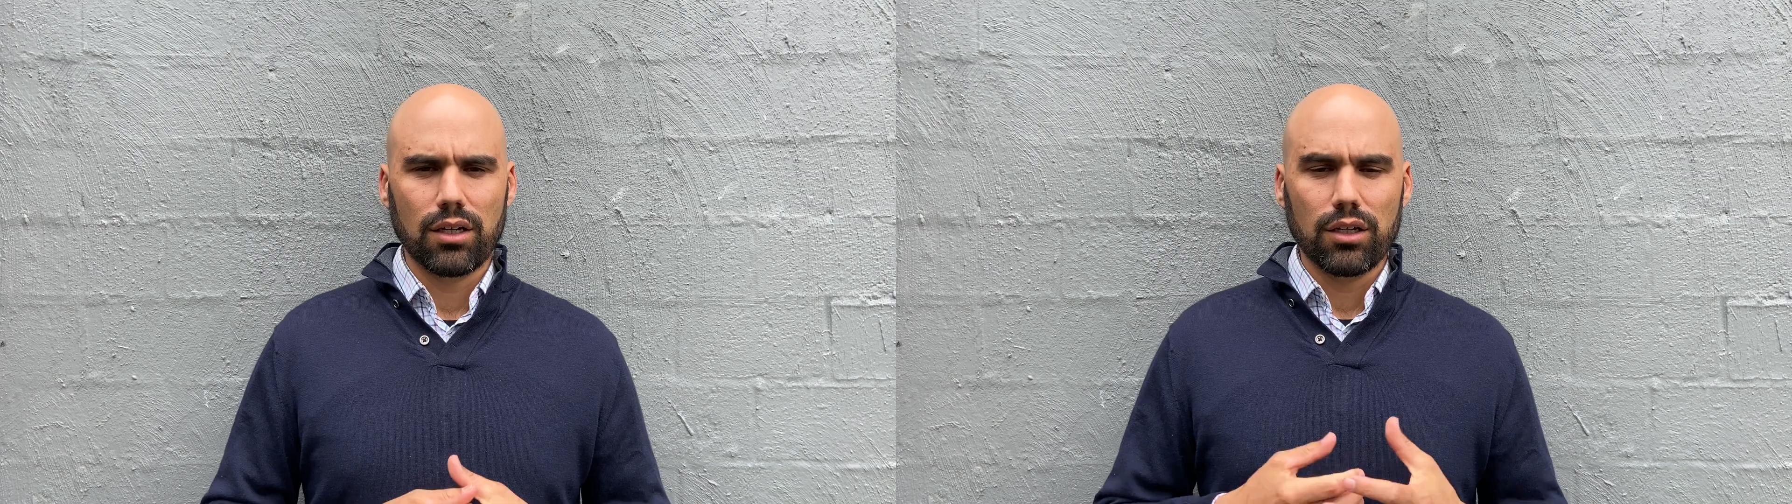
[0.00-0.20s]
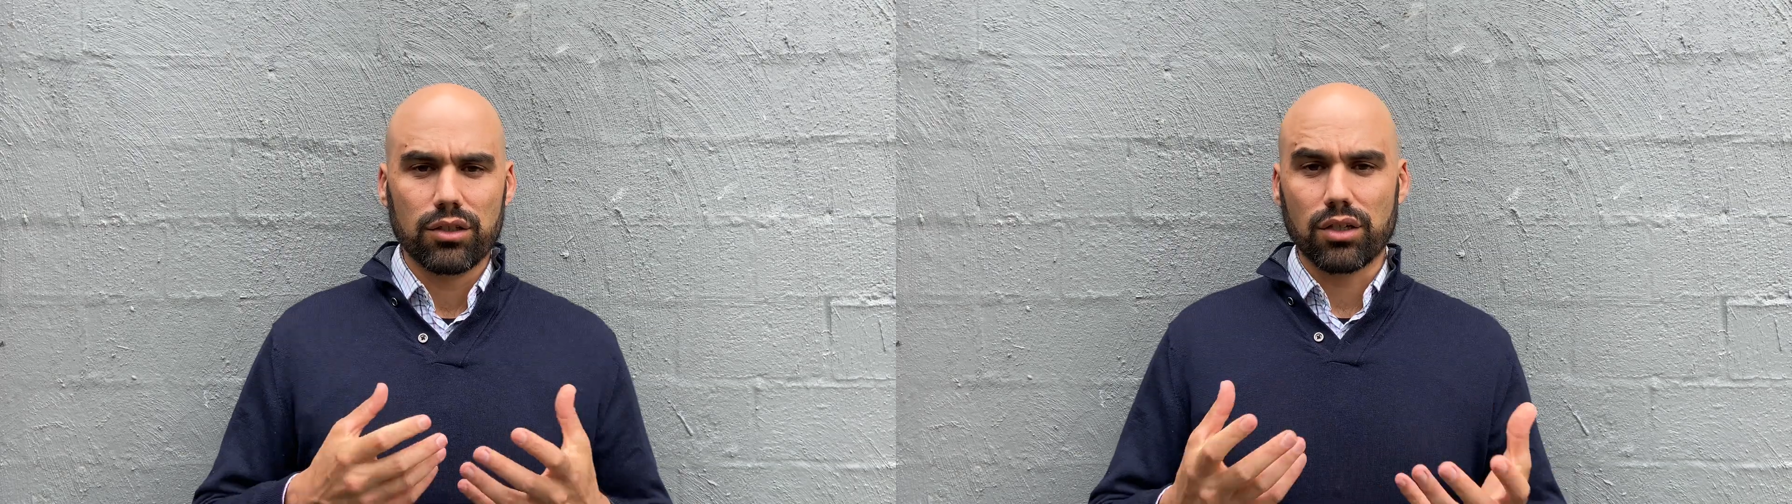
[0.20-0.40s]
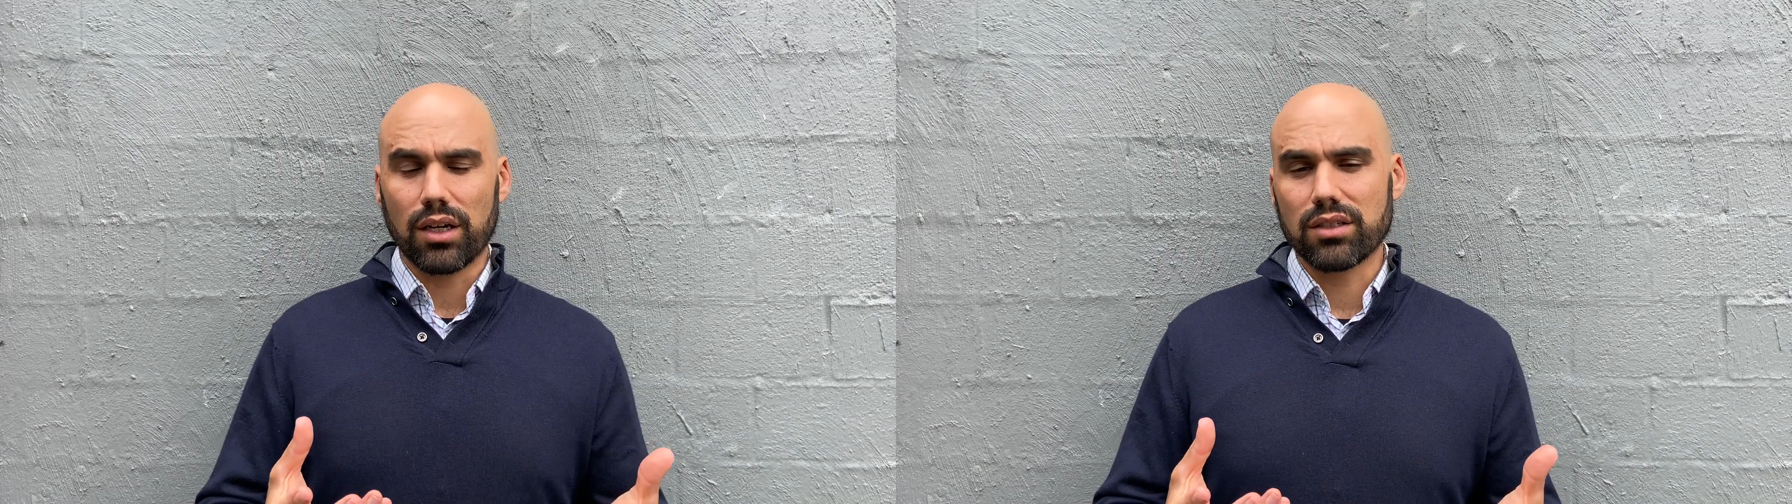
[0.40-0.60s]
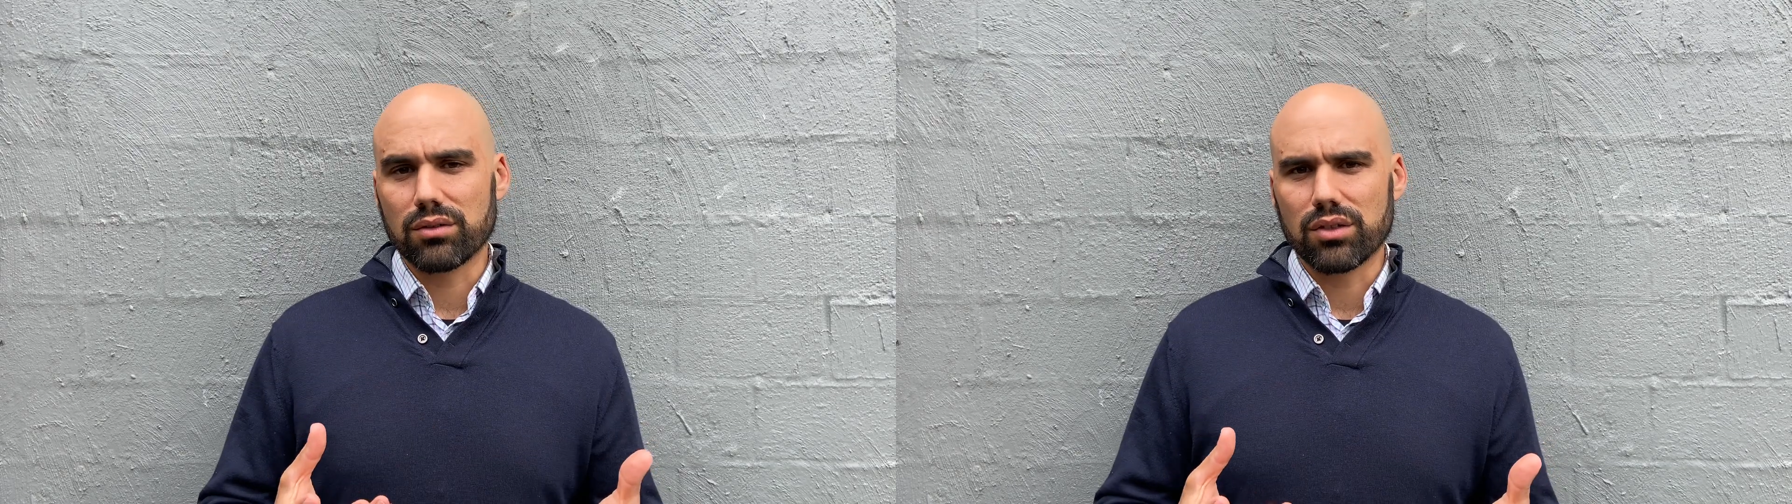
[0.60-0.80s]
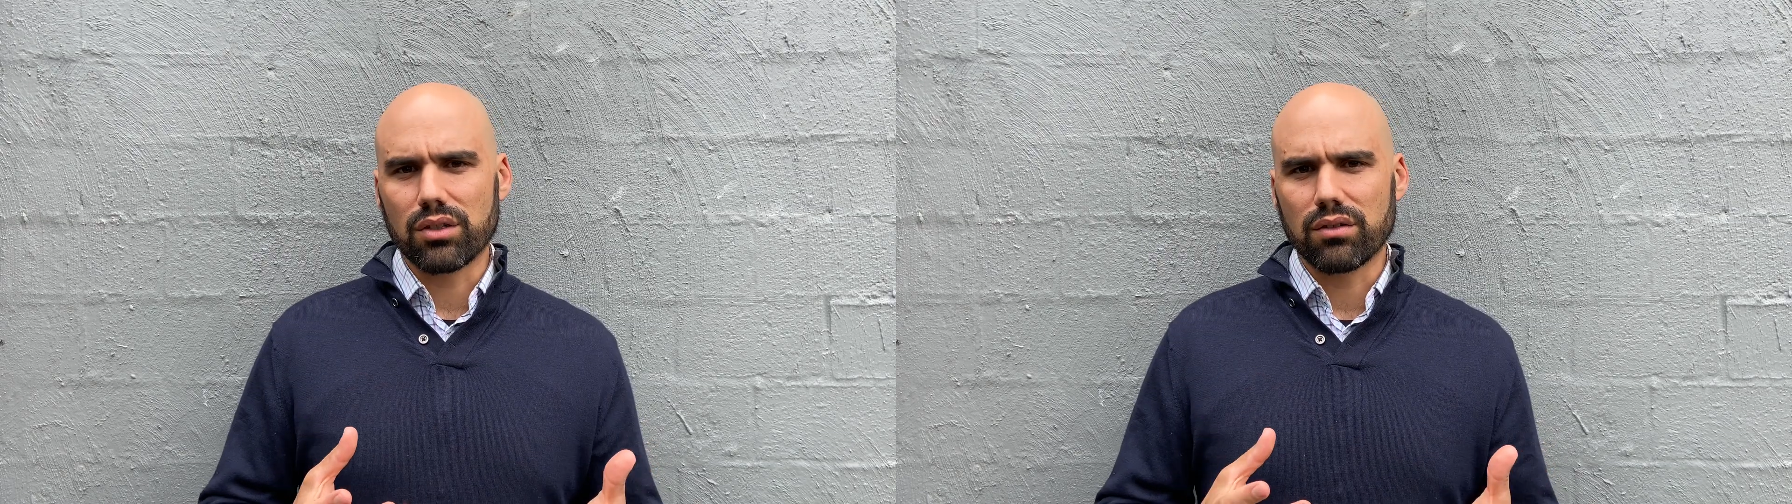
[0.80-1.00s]
So as a
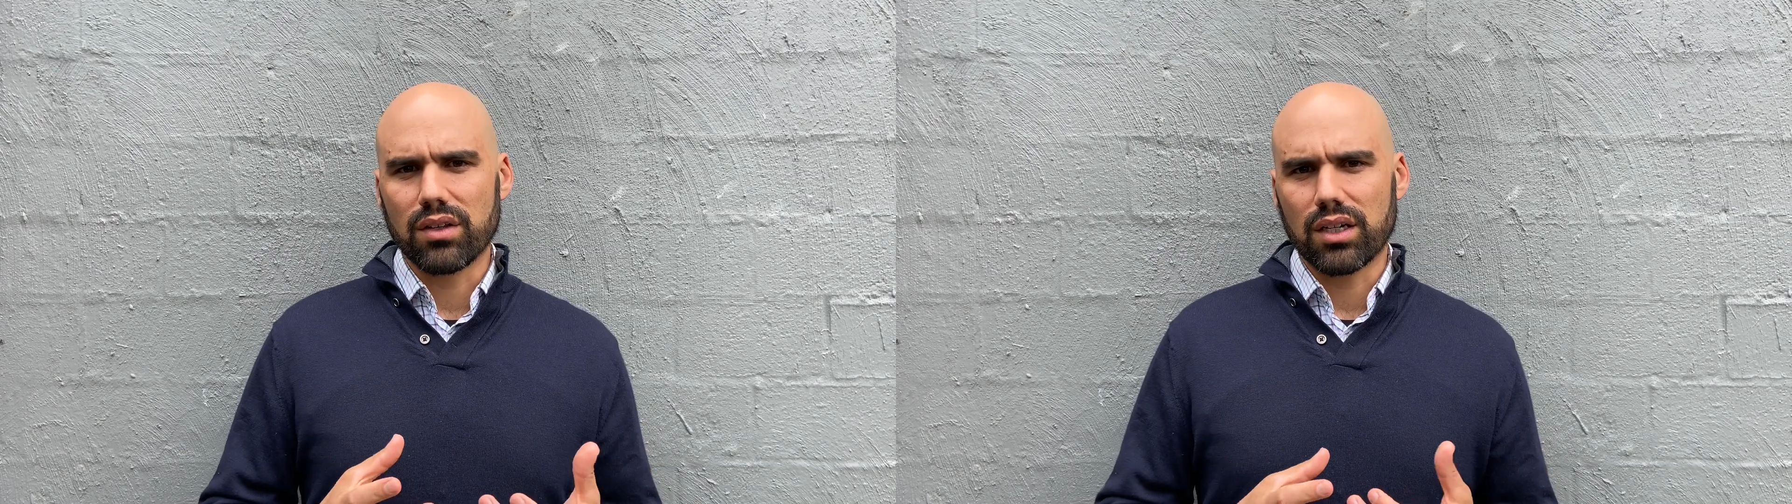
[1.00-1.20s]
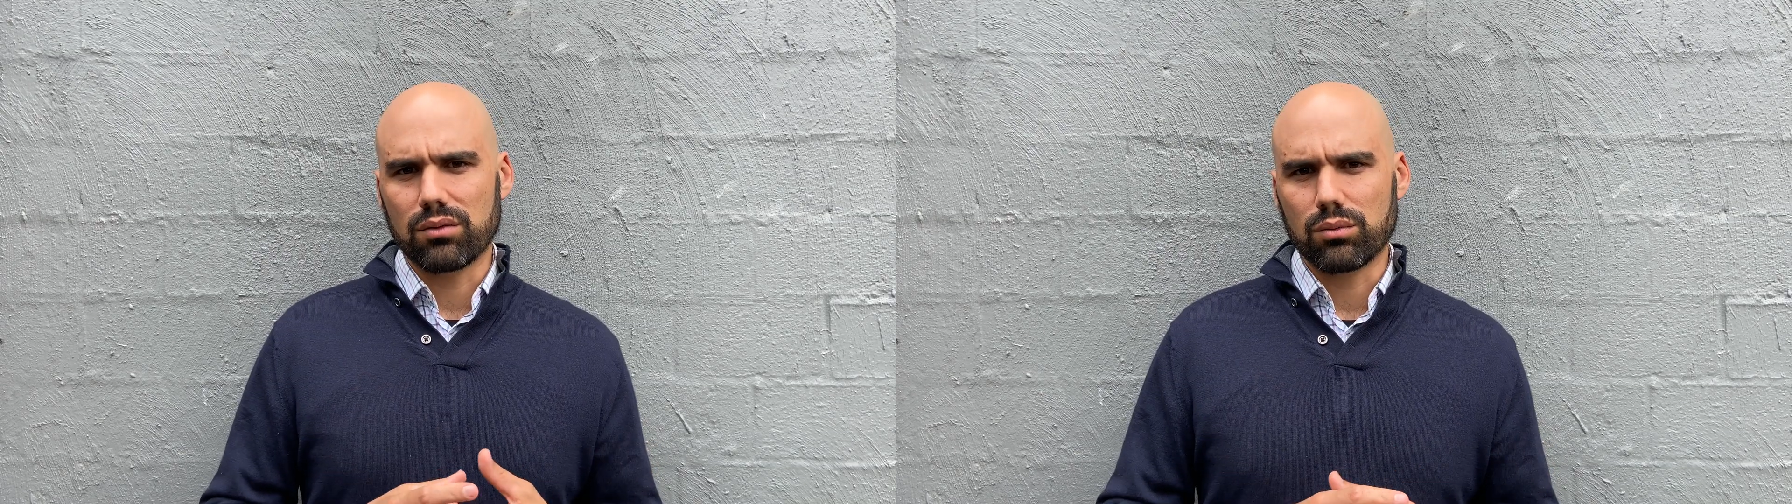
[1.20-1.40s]
result of that,